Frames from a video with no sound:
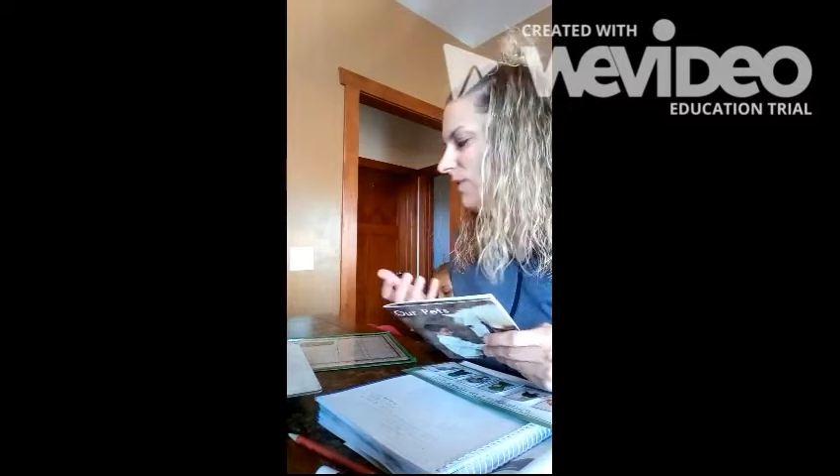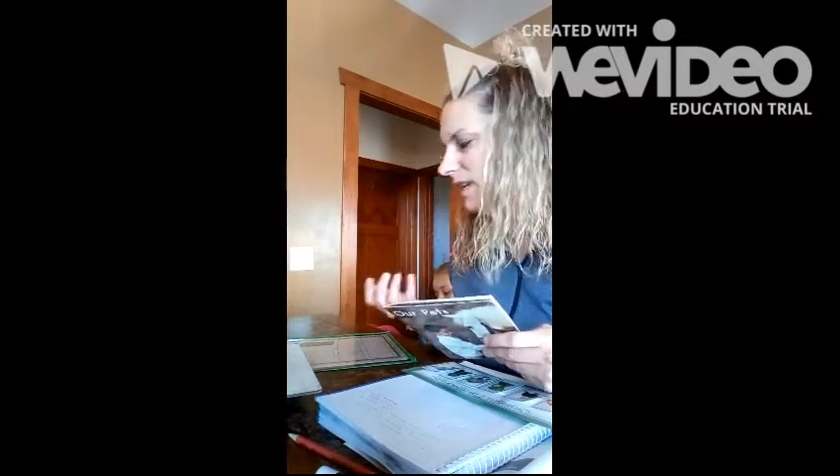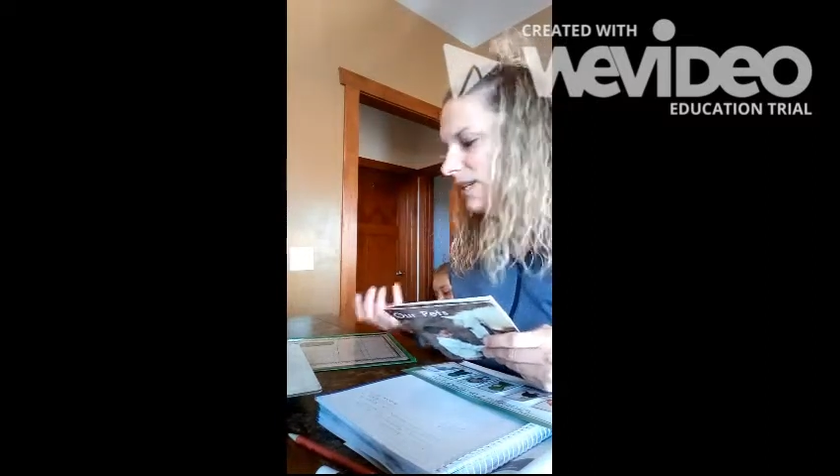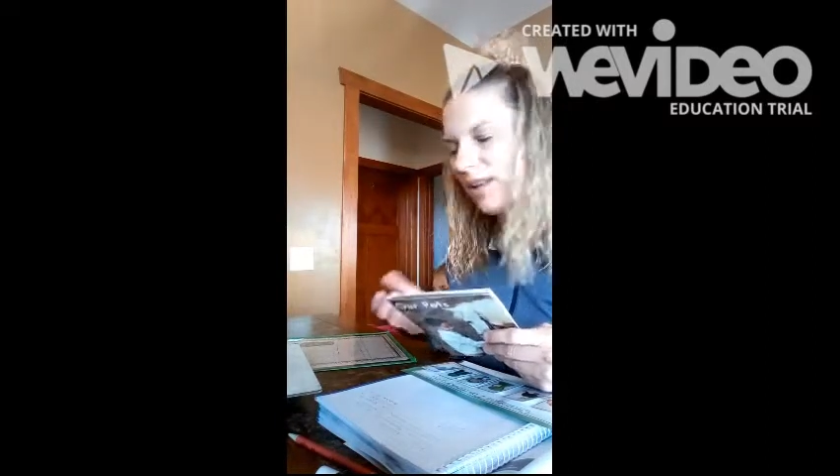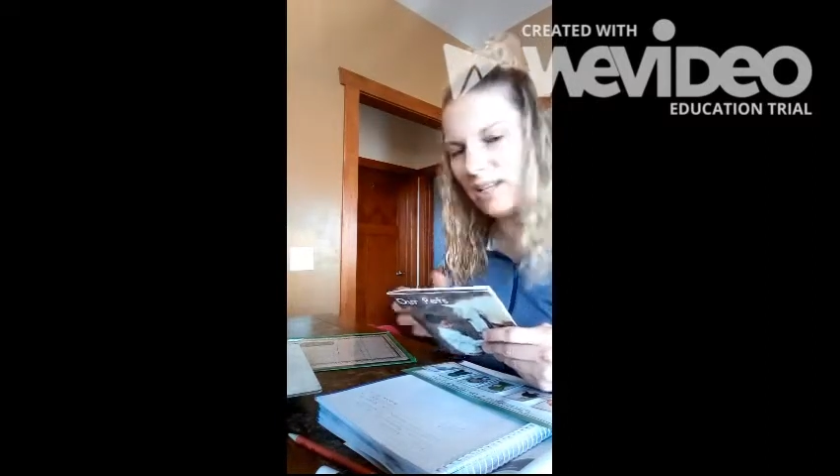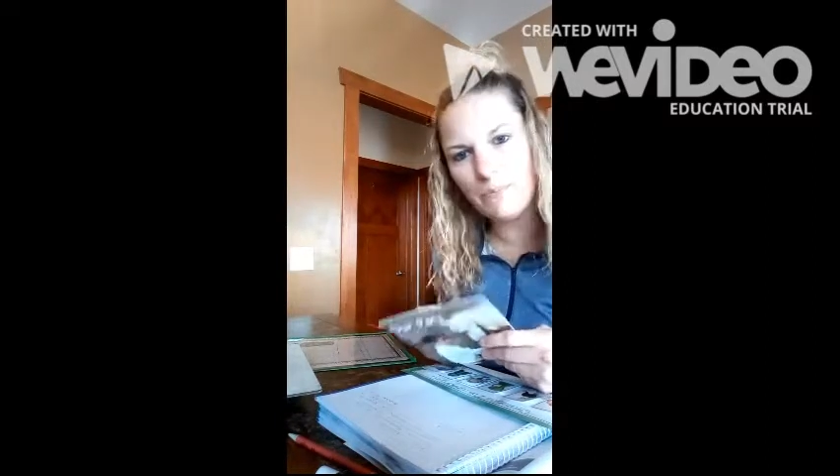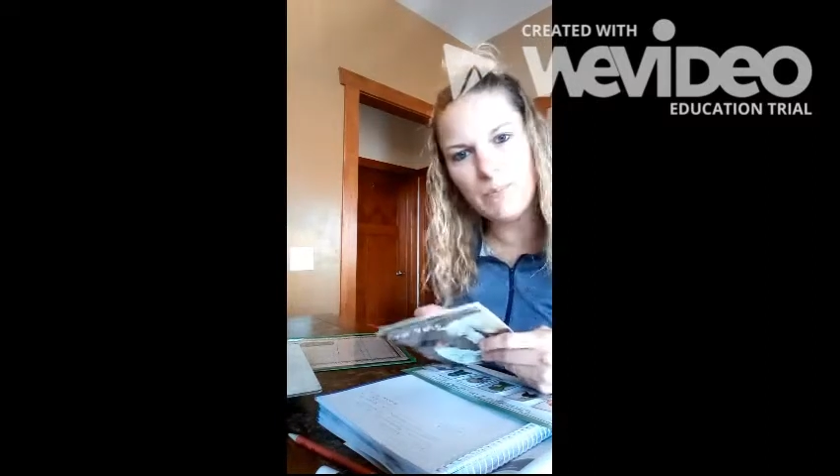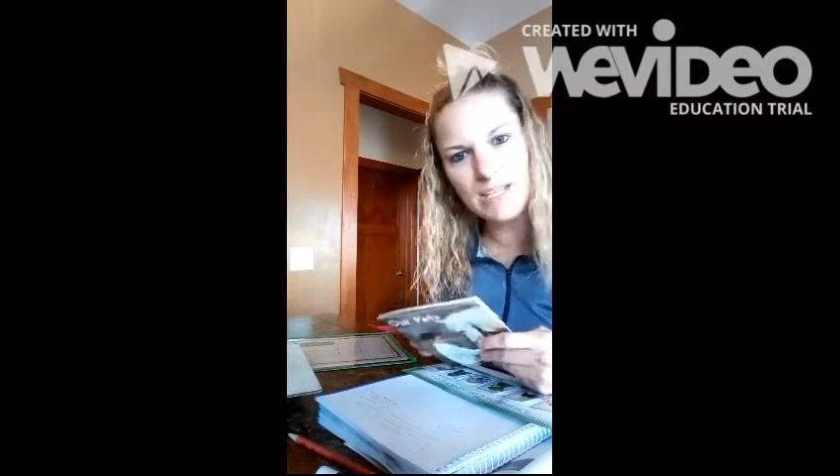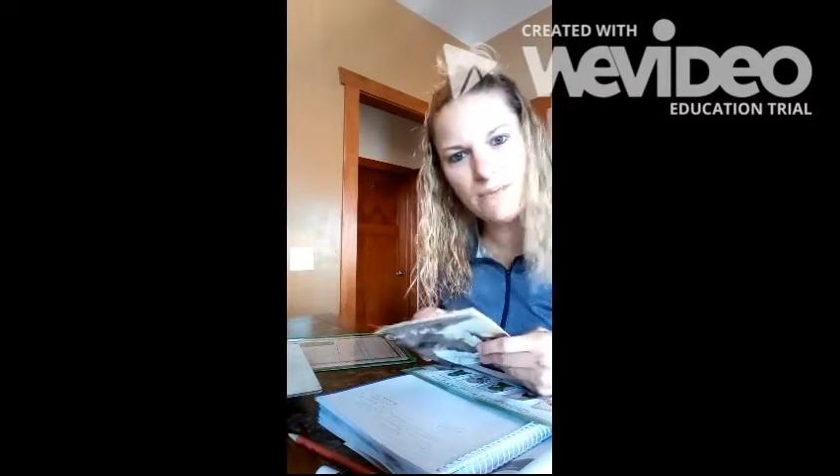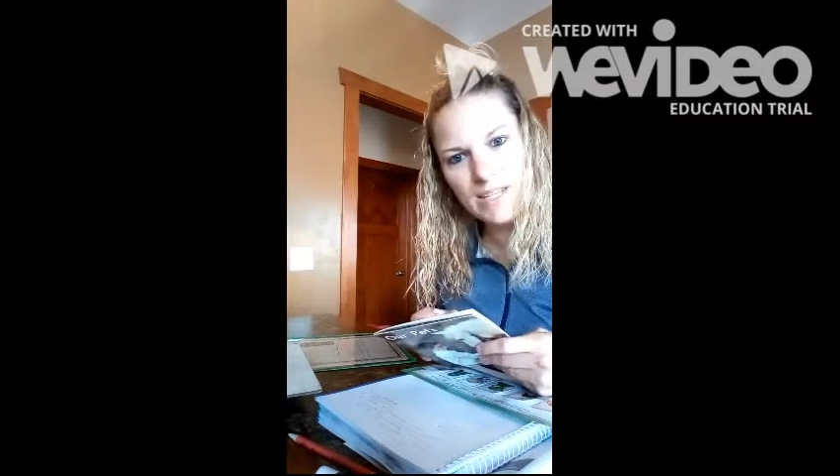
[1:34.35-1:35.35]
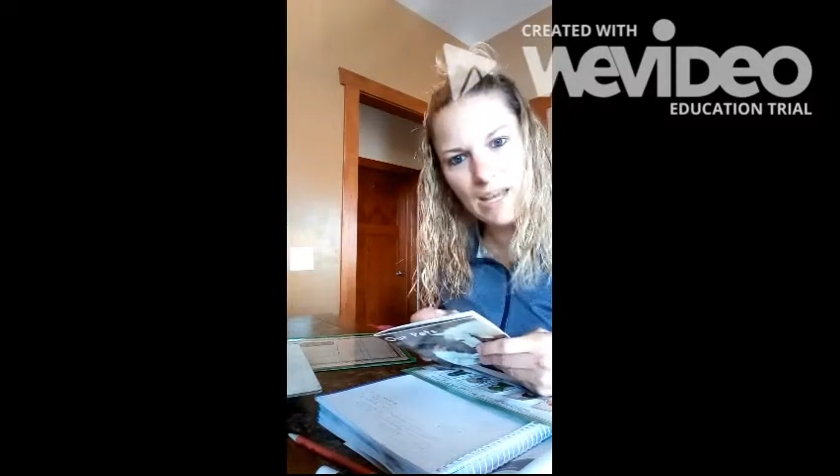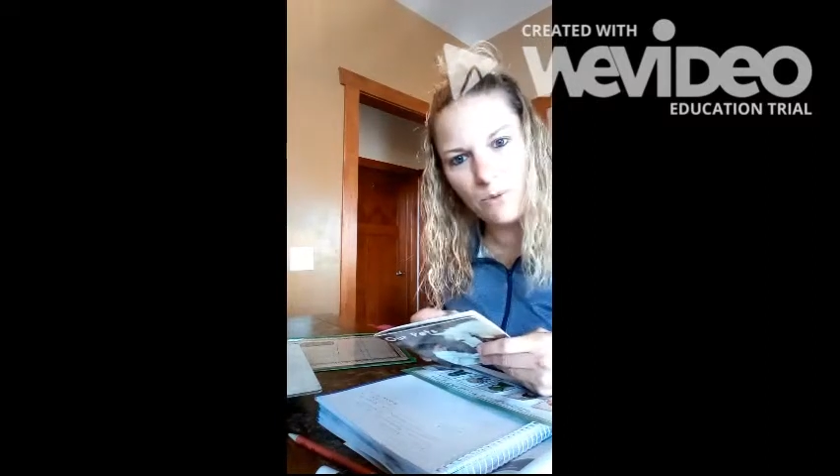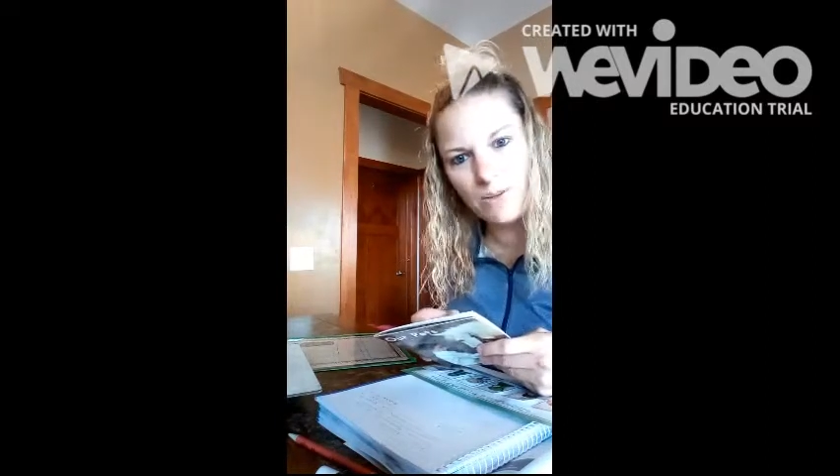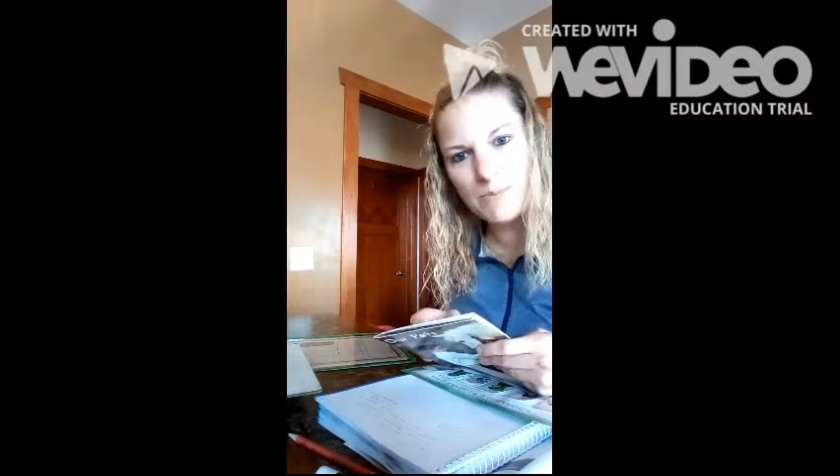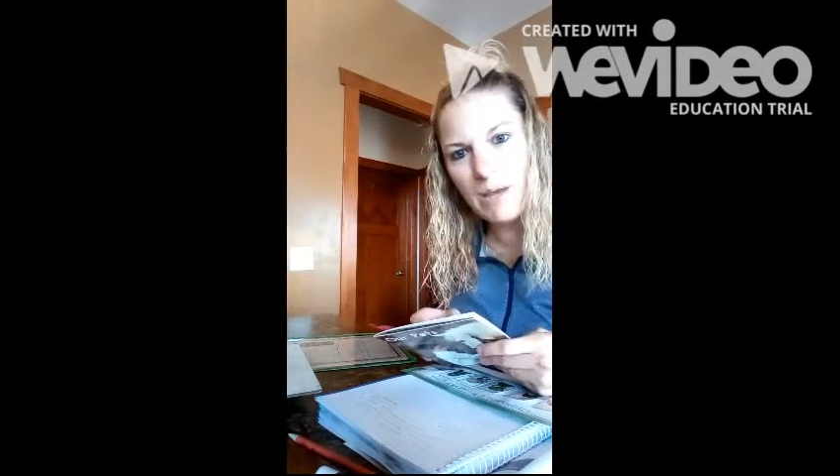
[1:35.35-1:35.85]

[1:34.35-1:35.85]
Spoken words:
that development of sight words.